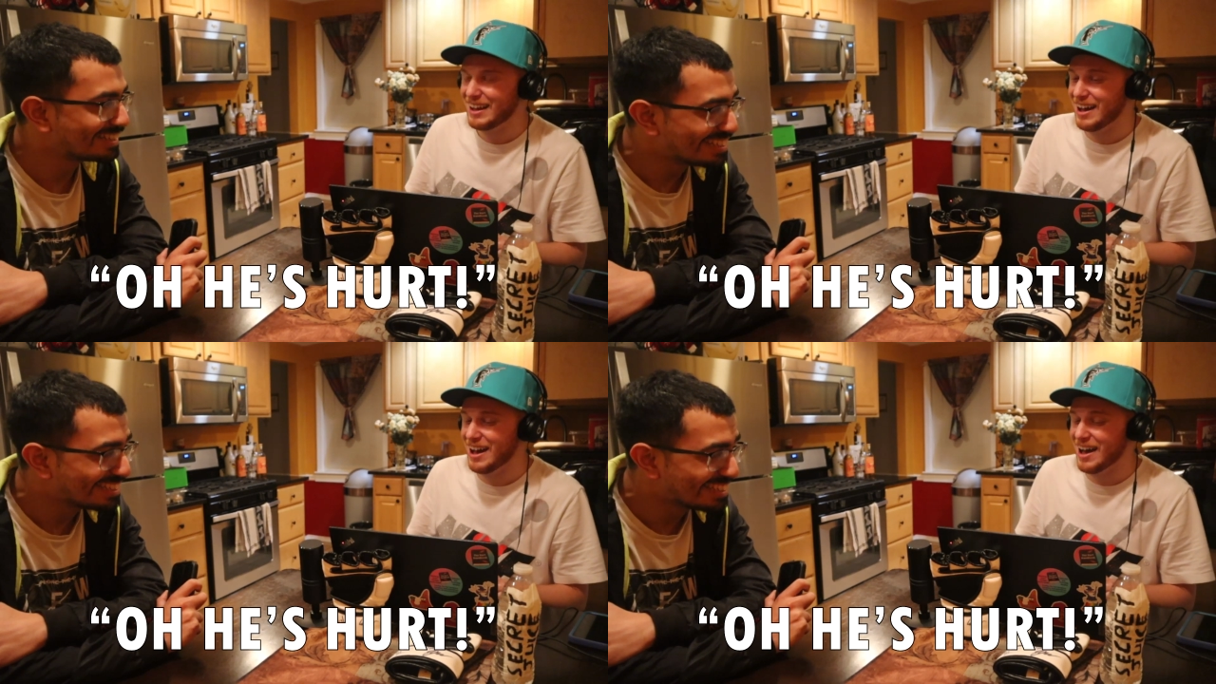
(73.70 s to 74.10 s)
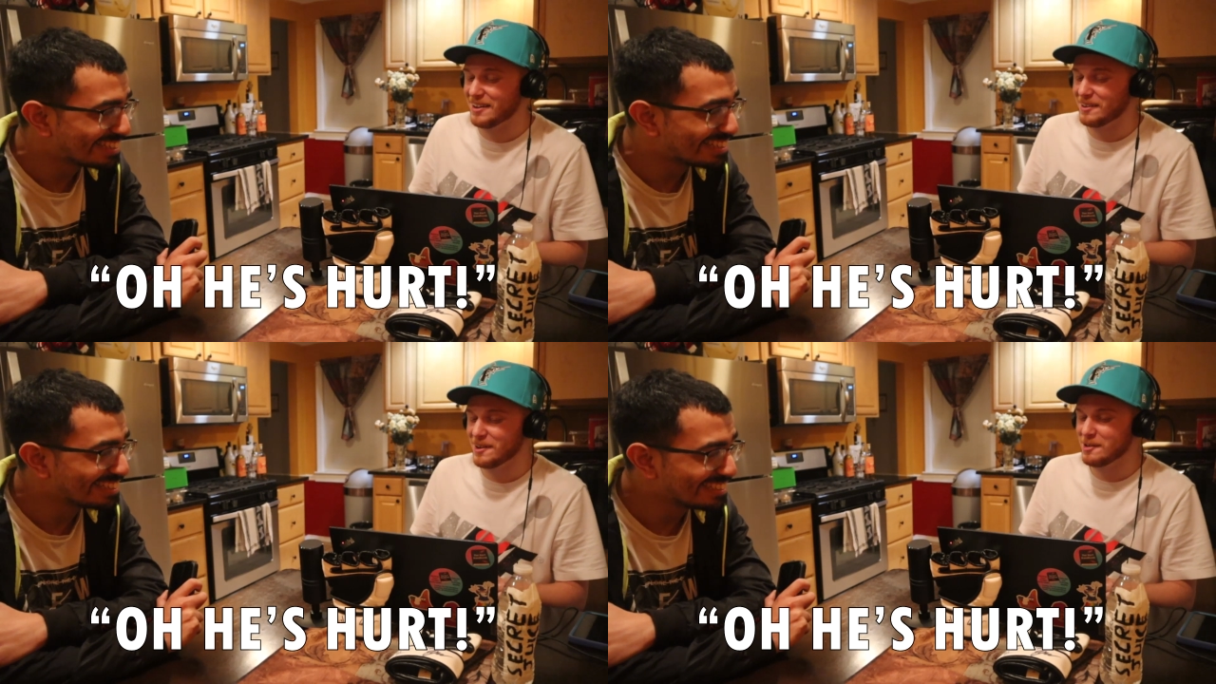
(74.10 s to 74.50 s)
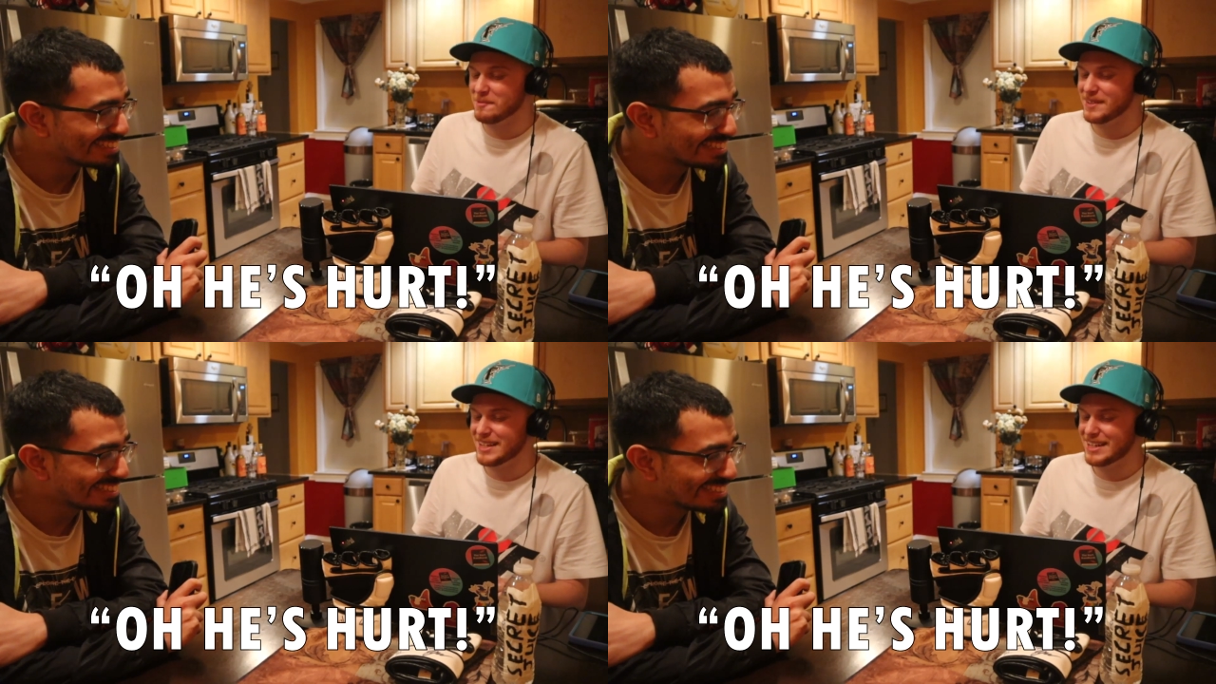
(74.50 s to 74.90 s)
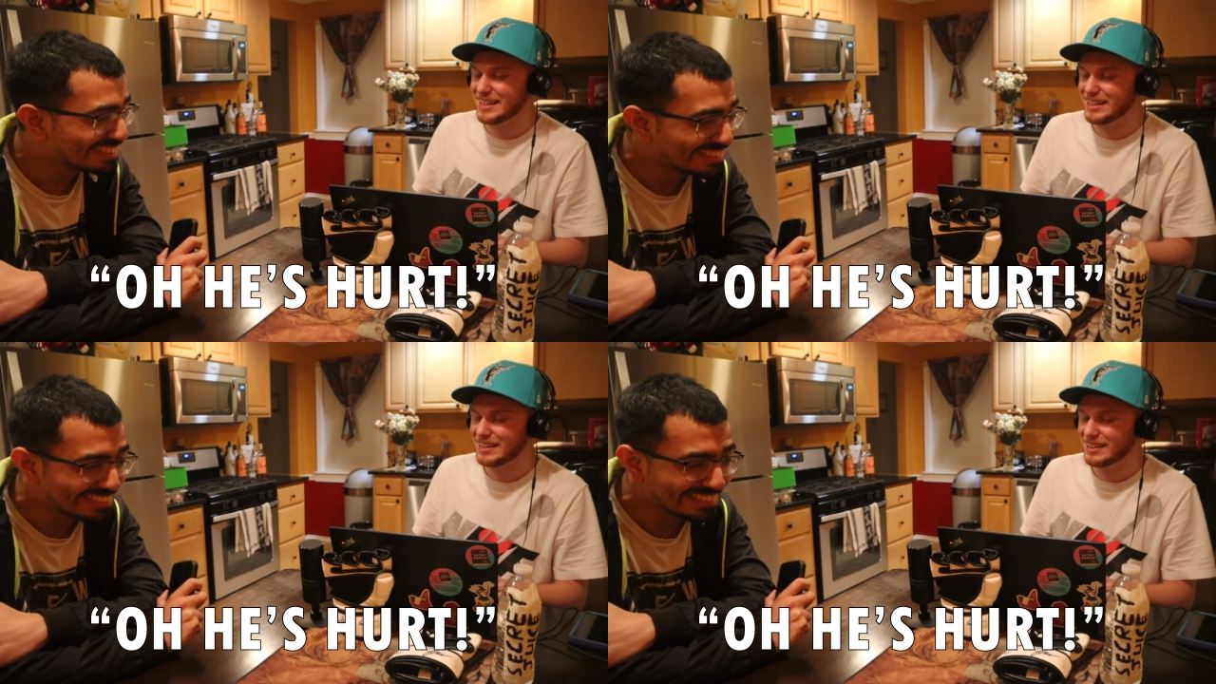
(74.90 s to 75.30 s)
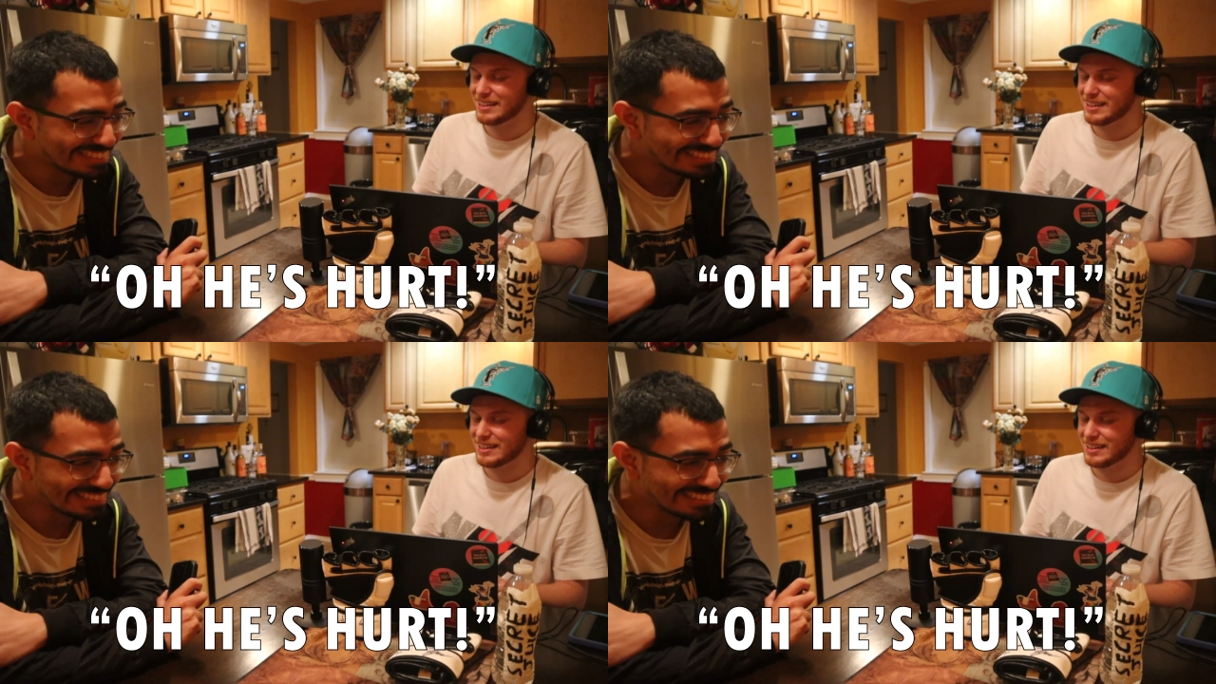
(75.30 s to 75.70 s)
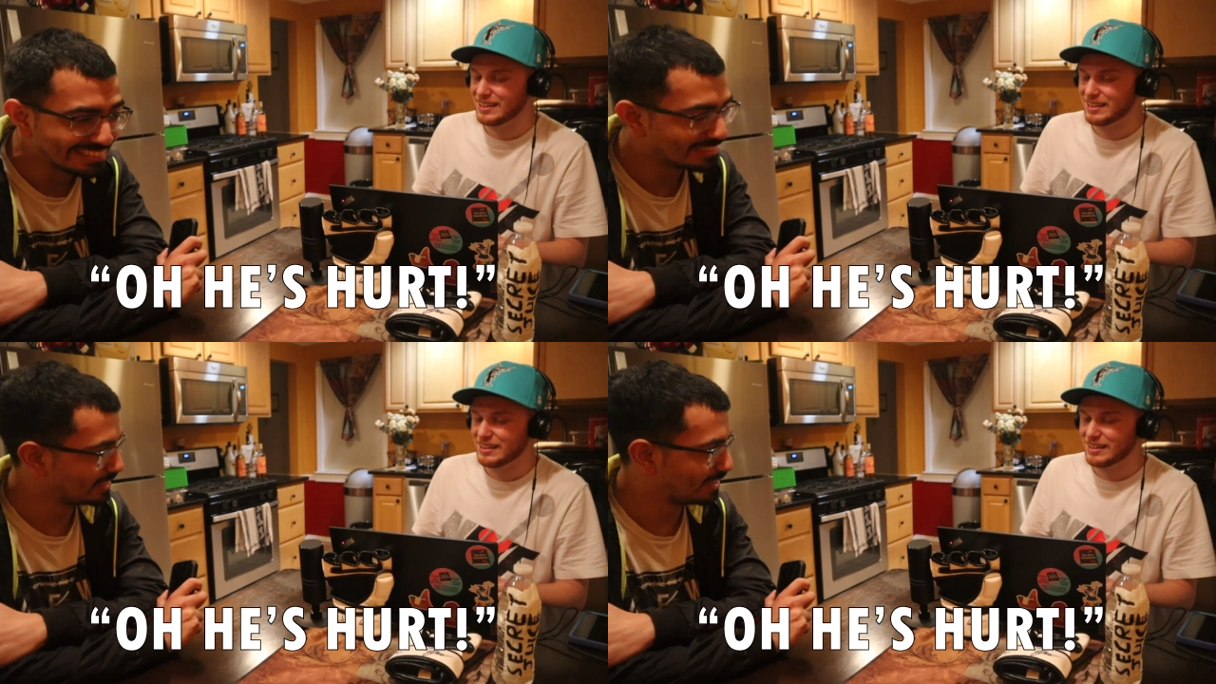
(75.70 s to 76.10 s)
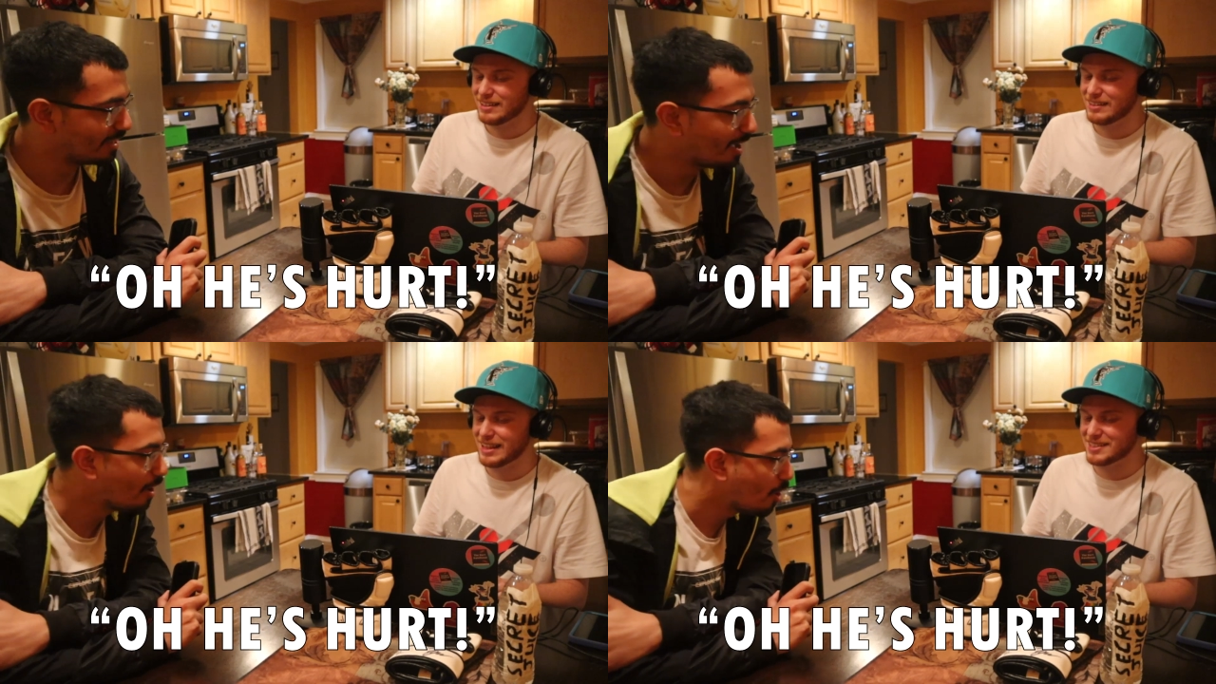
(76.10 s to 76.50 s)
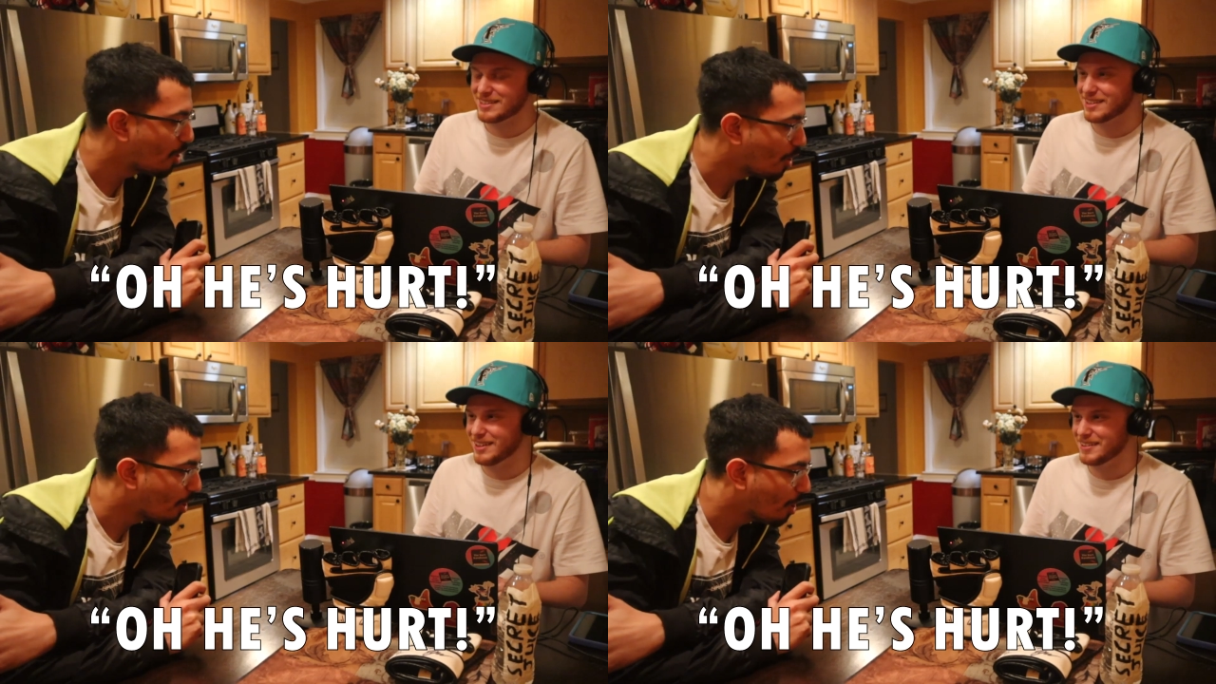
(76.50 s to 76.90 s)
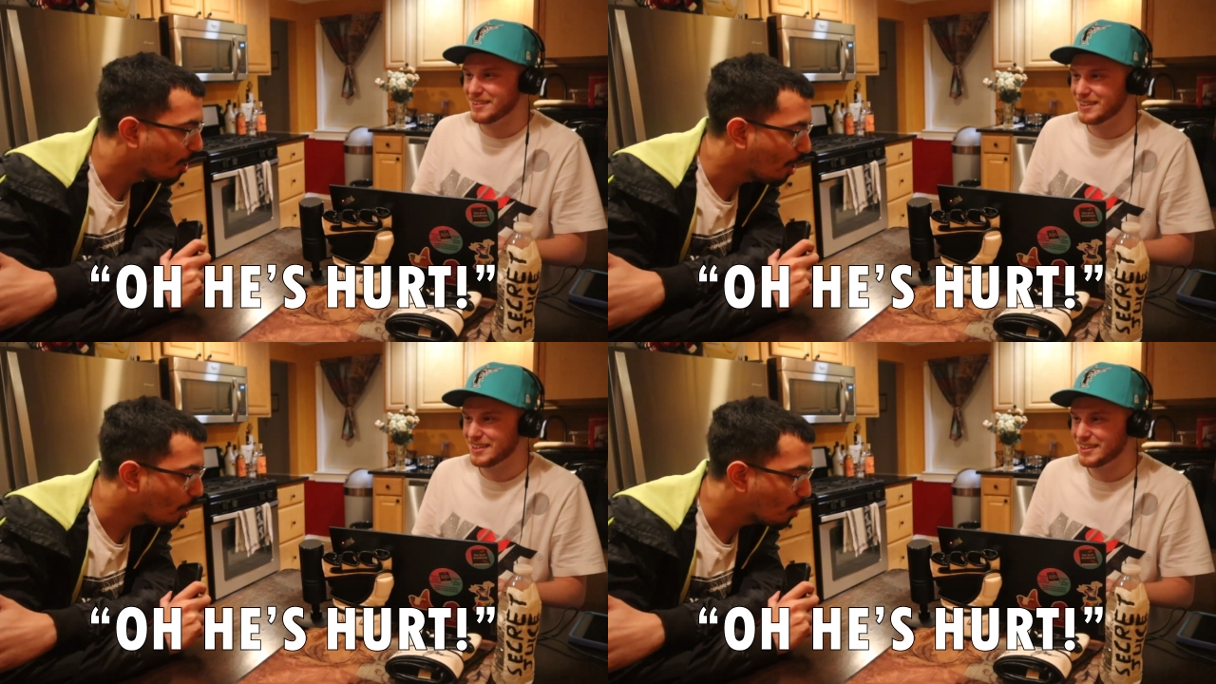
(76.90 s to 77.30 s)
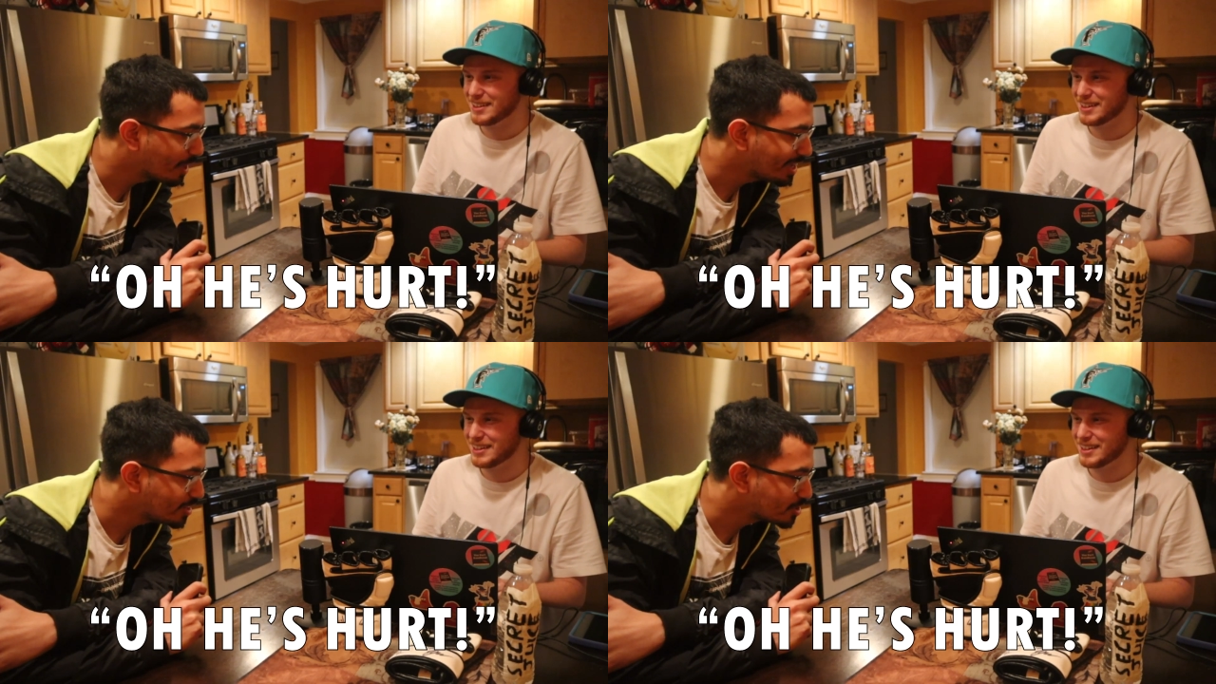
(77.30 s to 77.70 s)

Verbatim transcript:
Speaker 1: I don't know, man. That's tough. Oh, he's